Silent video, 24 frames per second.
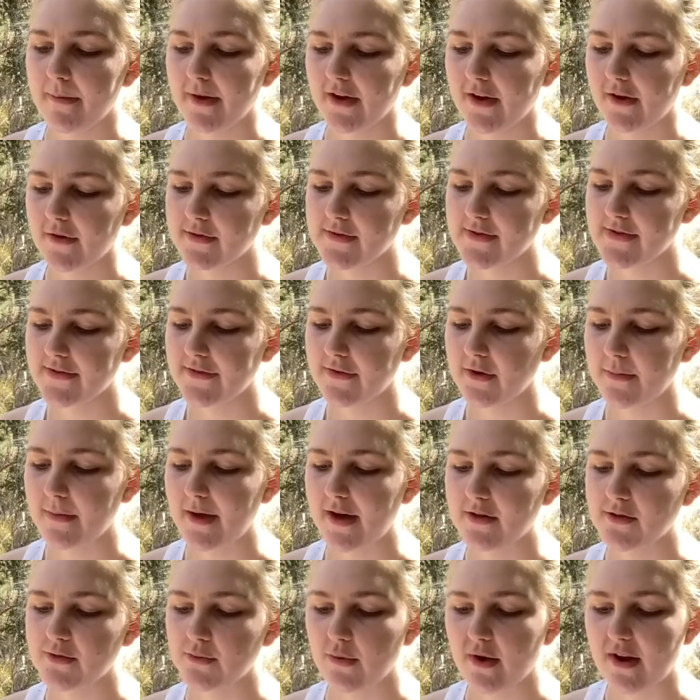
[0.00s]
goes for
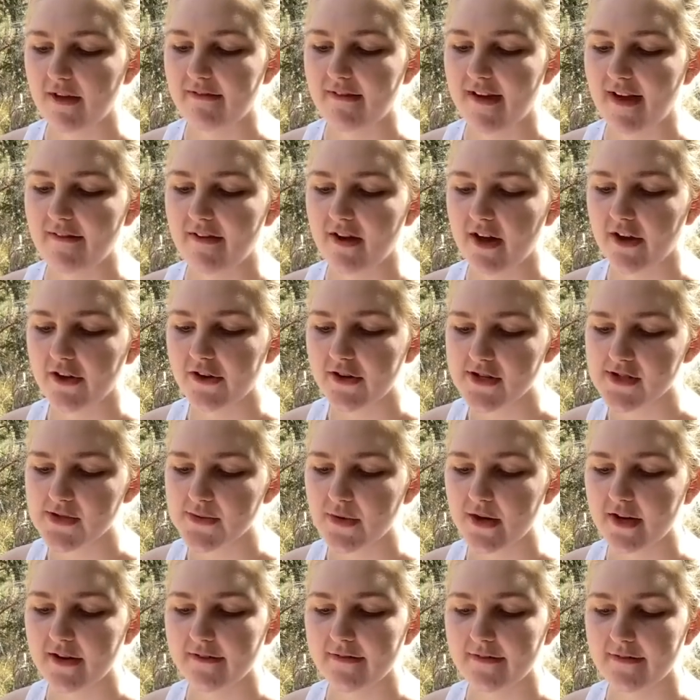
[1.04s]
about
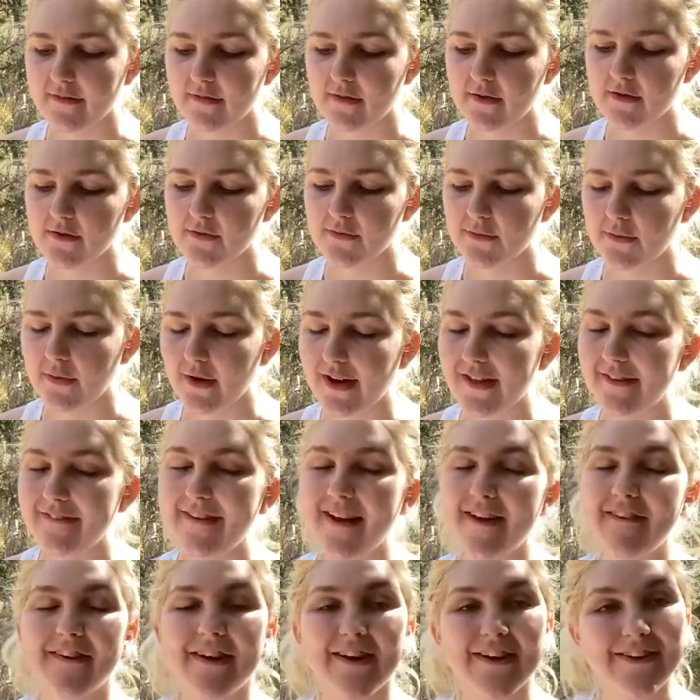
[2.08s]

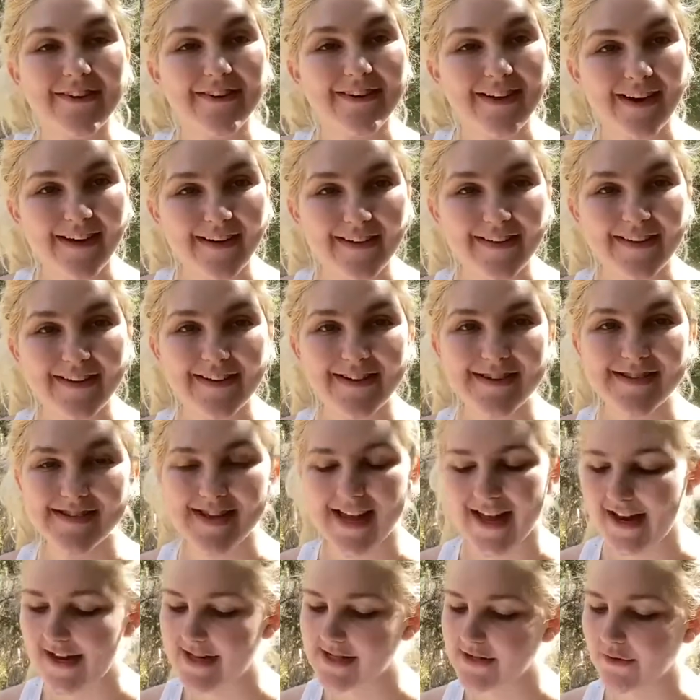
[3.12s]
$2,500,
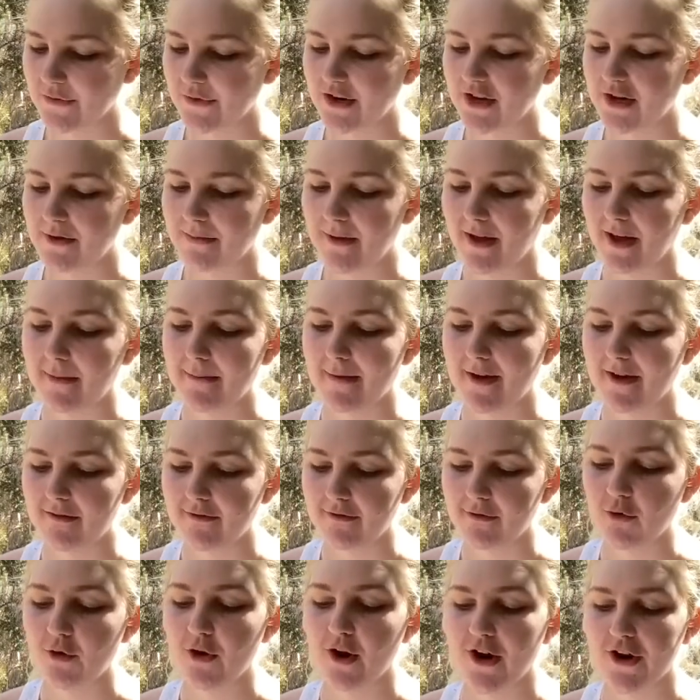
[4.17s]
and it's going to be about
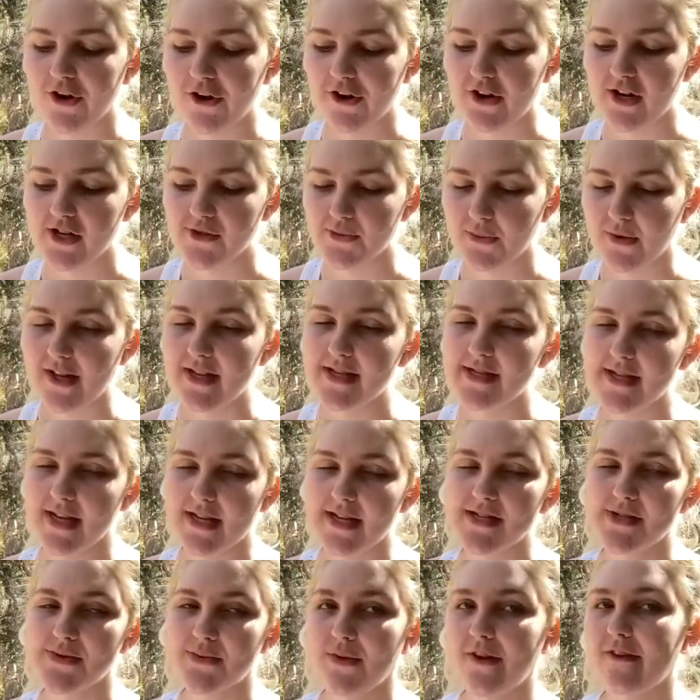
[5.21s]

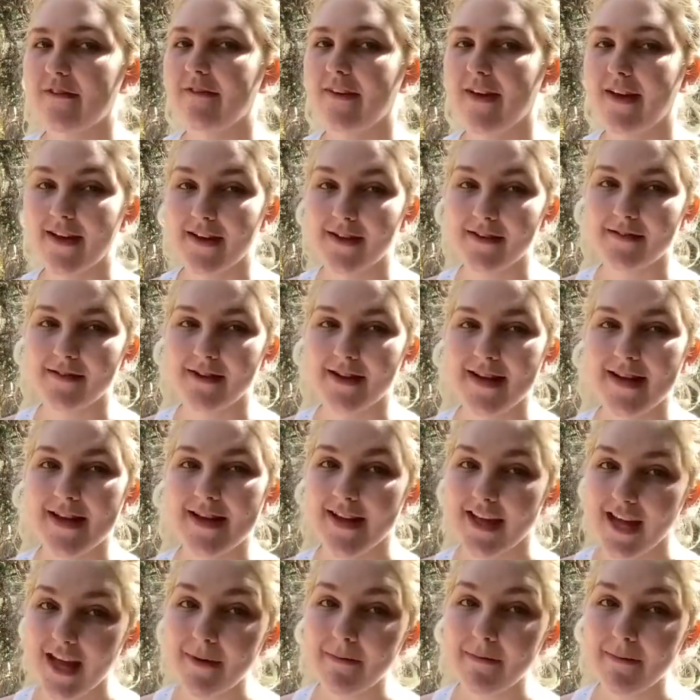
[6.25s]
426 square feet.
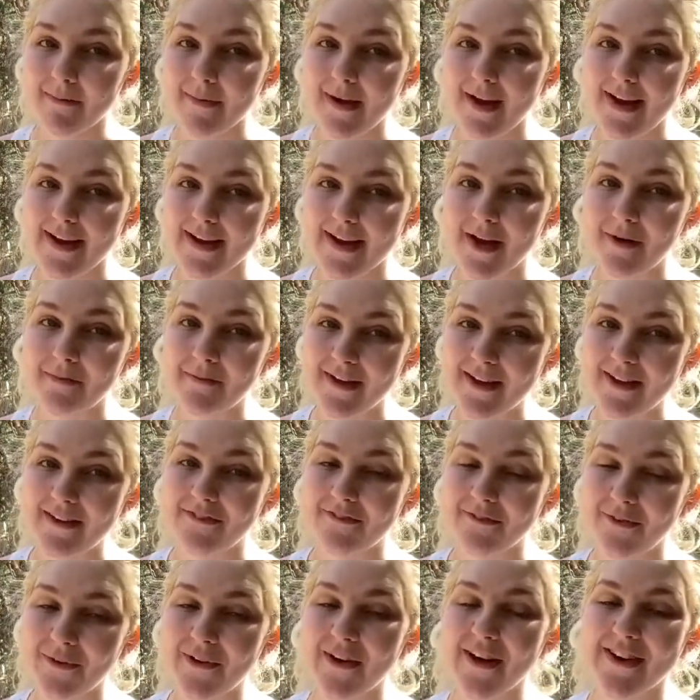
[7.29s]
Keep in mind how big
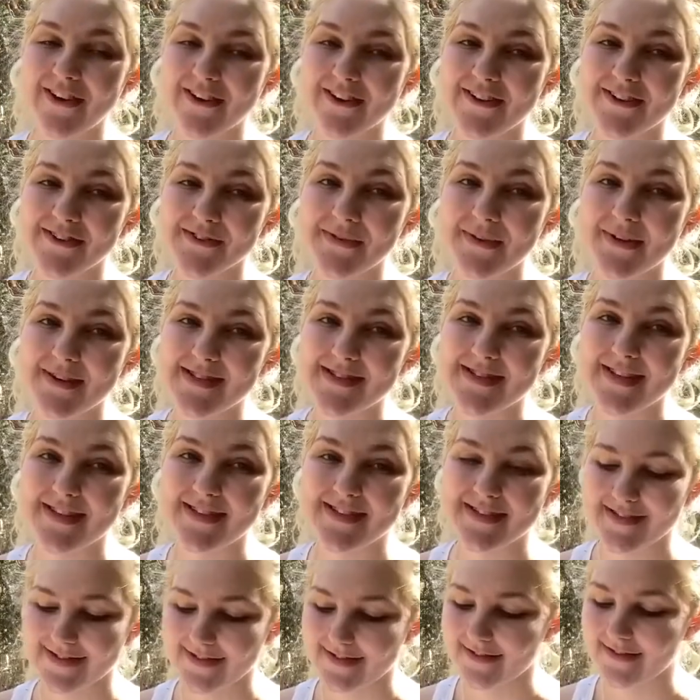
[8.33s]
426
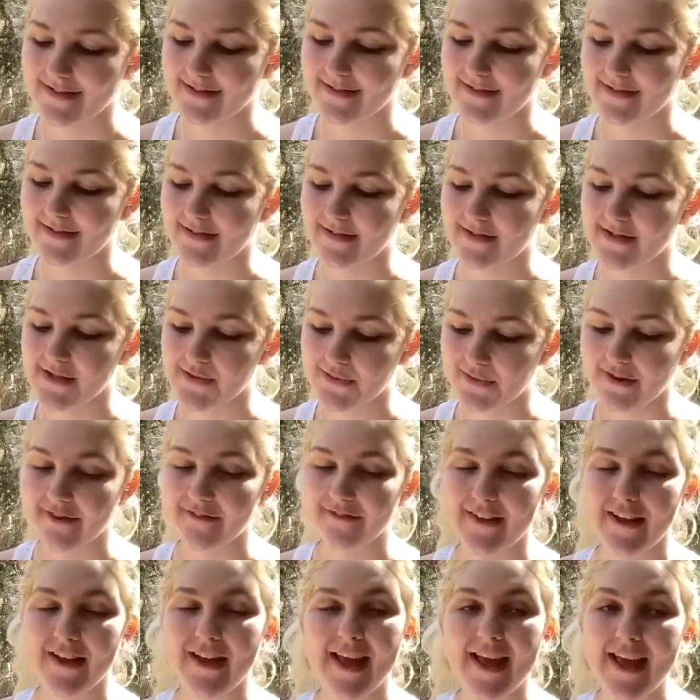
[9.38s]
square
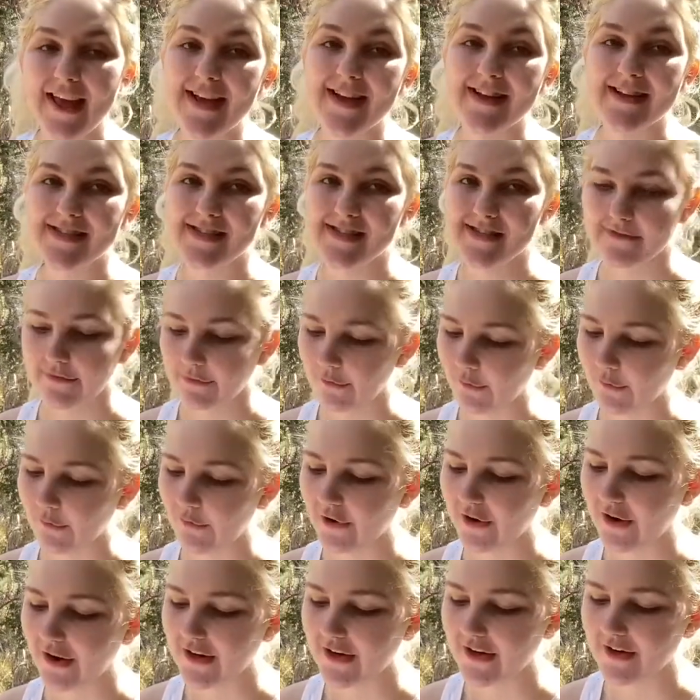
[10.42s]
feet is
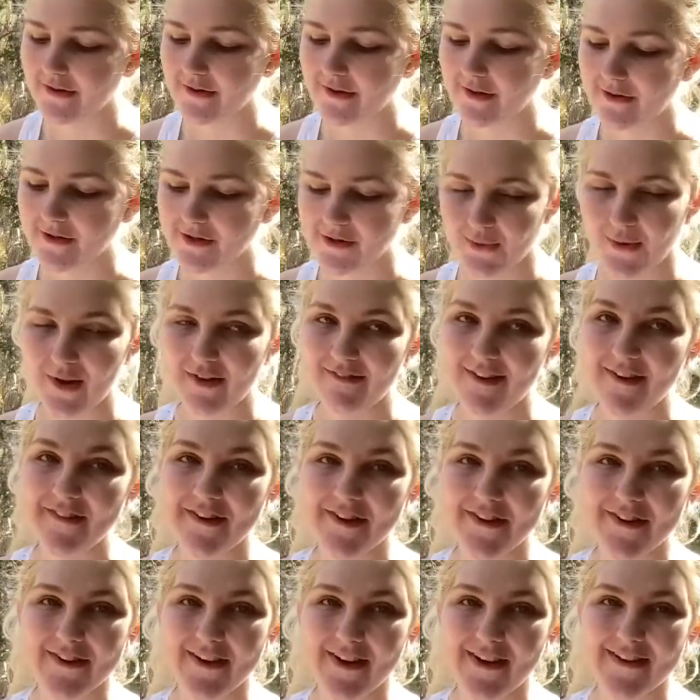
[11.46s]
for
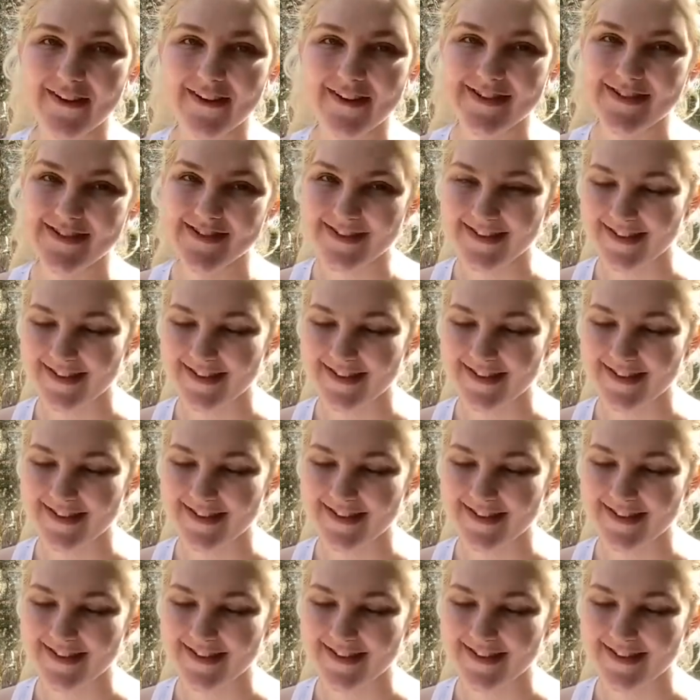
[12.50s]
$2,500.